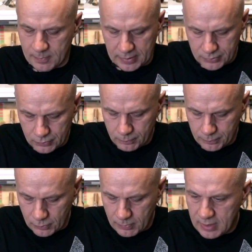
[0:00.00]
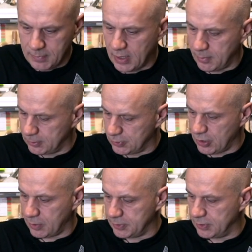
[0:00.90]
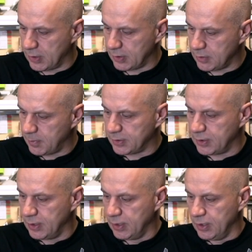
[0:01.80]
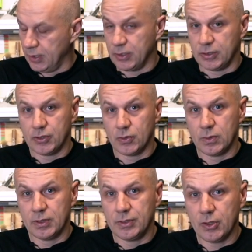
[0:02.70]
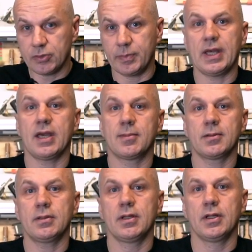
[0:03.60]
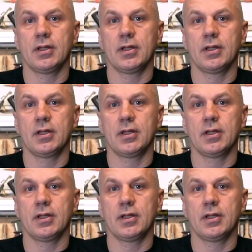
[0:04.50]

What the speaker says: but you may be able to sharpen the runner, but you will not be able